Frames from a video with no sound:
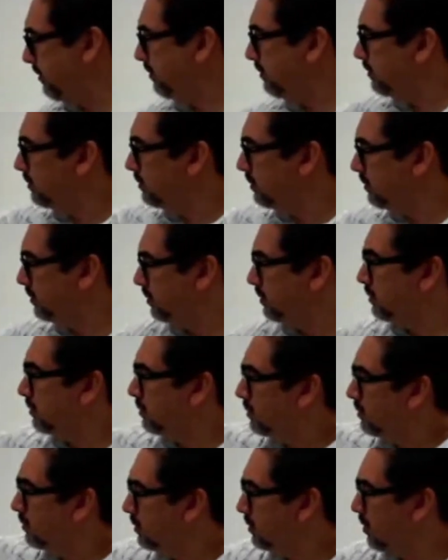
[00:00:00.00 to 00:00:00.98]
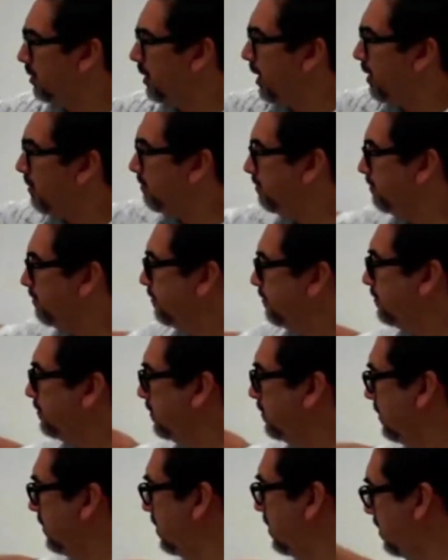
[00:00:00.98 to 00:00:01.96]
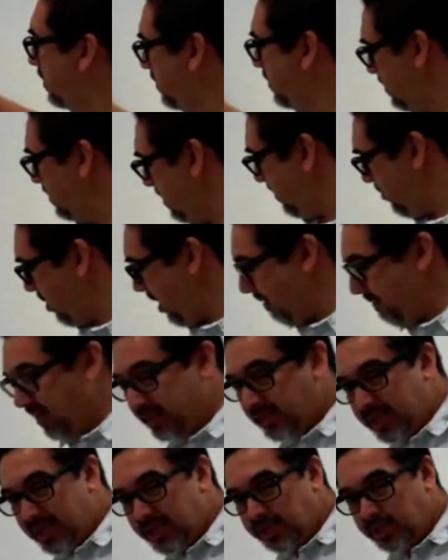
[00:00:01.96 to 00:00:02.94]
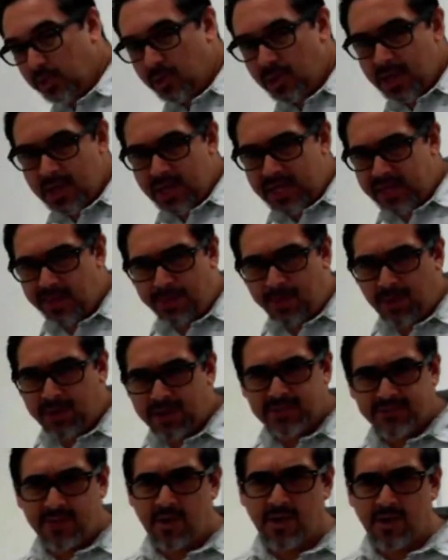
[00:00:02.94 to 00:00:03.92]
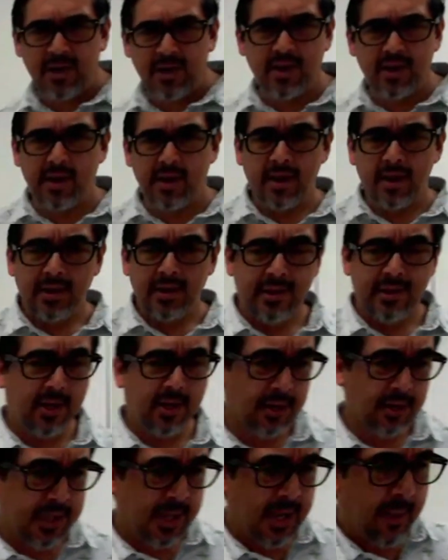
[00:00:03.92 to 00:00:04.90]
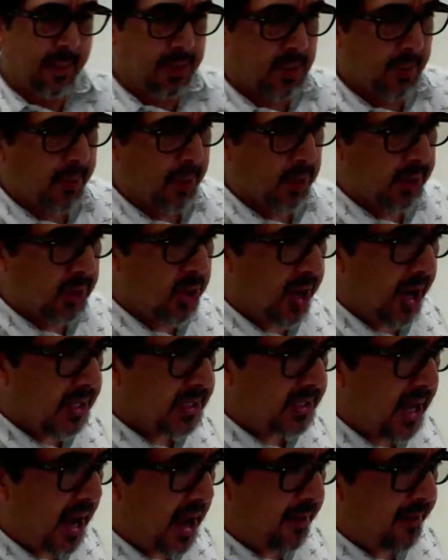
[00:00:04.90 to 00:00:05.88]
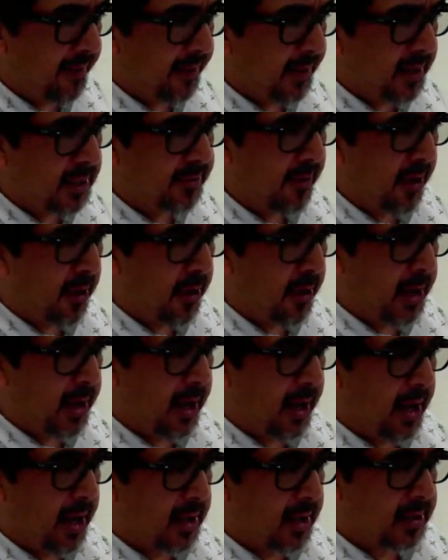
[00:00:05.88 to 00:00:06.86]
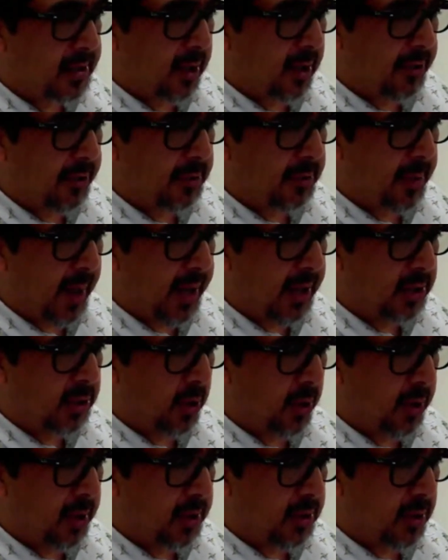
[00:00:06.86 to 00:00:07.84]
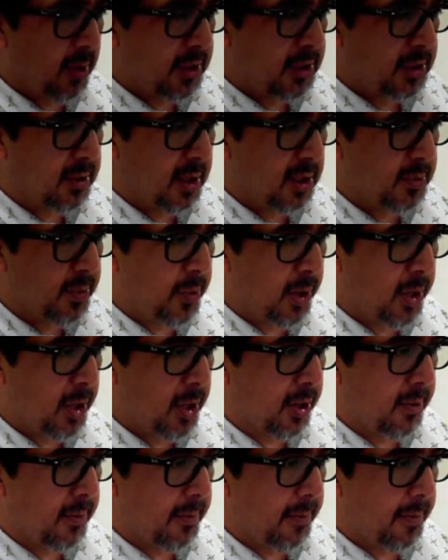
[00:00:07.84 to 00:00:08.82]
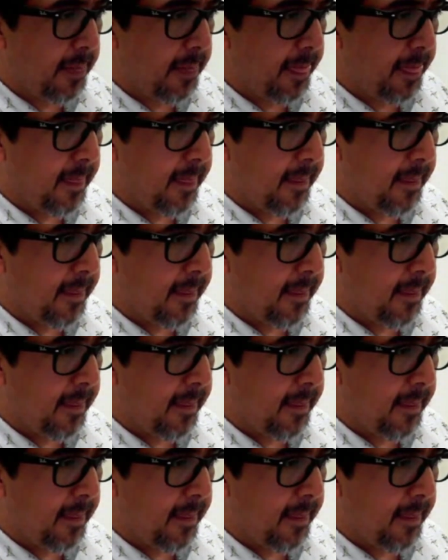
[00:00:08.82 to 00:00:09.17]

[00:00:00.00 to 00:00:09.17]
that. Okay? If you have not done so. And the book is the good thing about the book that you guys have, it's very self-explanatory, so it's pretty good.